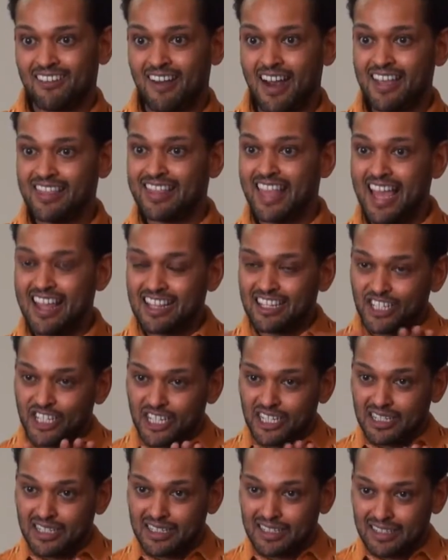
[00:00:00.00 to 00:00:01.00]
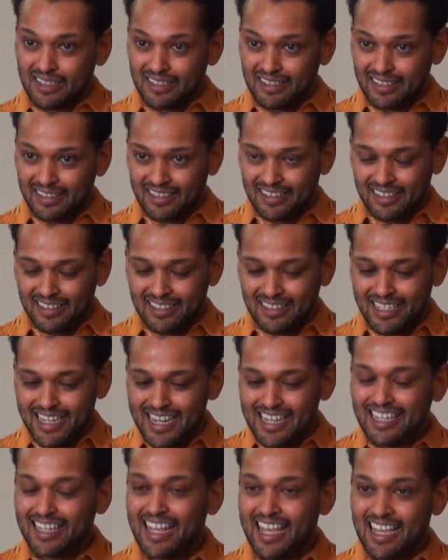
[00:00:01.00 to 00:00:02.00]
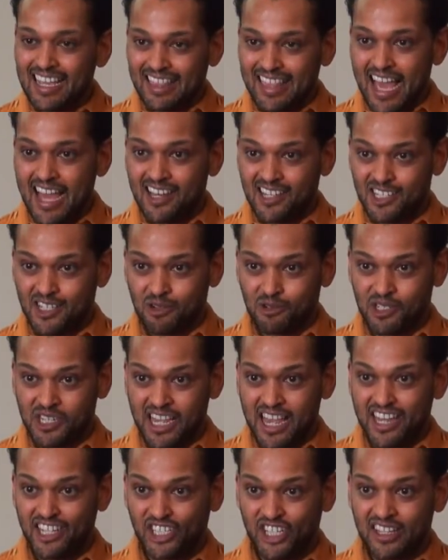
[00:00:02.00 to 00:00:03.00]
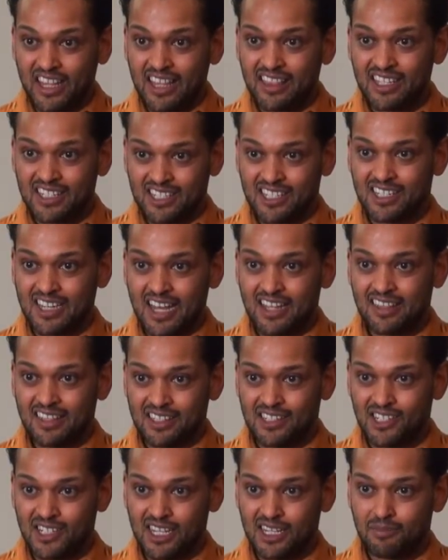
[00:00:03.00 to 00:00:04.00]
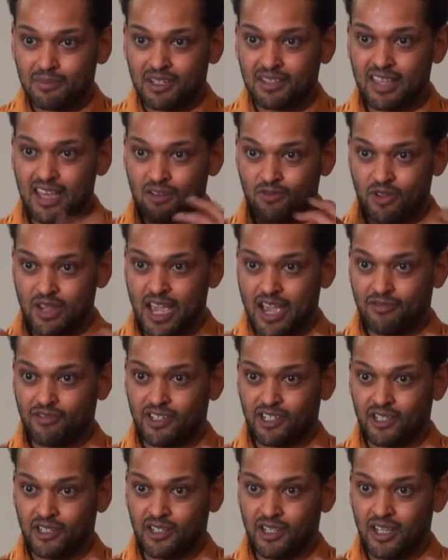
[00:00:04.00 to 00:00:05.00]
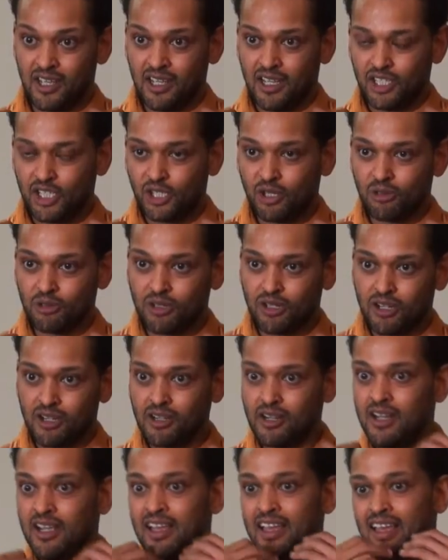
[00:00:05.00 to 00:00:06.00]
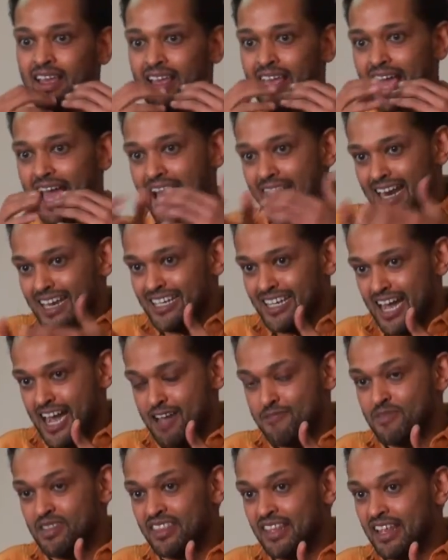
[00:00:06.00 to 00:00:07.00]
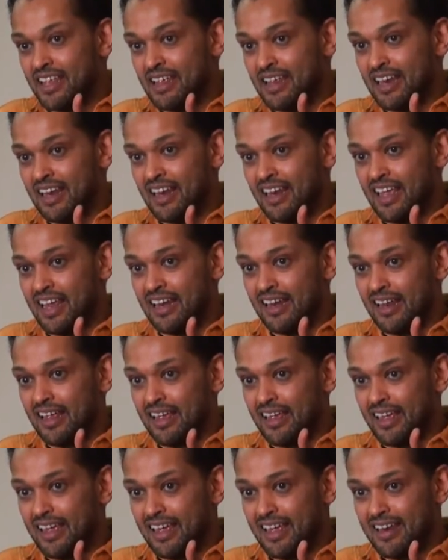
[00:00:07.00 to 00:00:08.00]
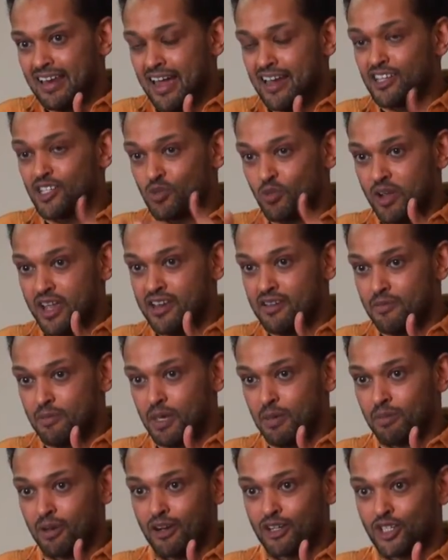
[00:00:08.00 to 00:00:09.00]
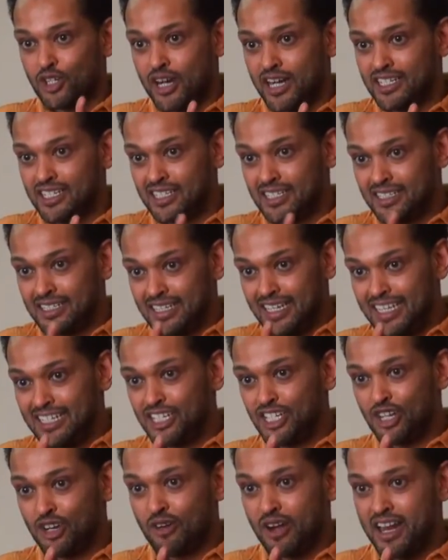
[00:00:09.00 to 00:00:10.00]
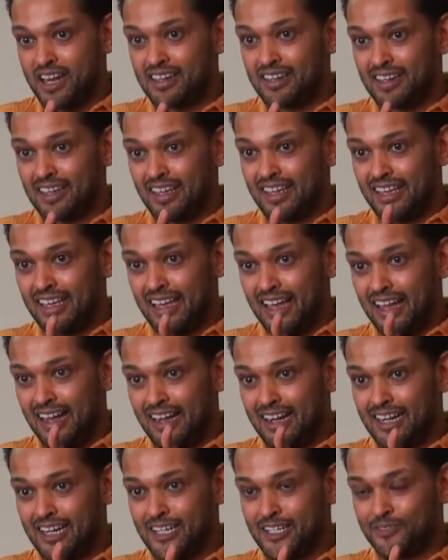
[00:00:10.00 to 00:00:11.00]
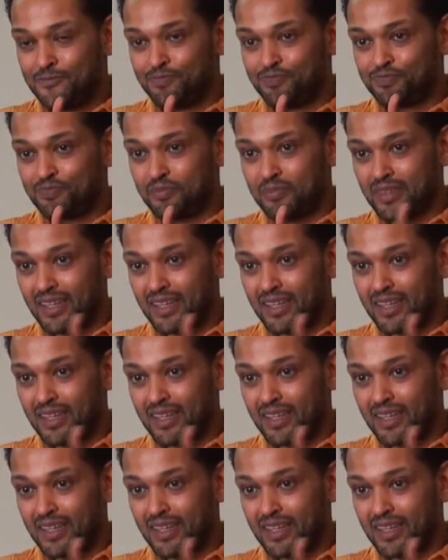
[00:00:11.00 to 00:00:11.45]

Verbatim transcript: right? That to de-link that association, that this is not the stigma that we have to shoulder, at a time in the late 90s when people are trying to integrate queer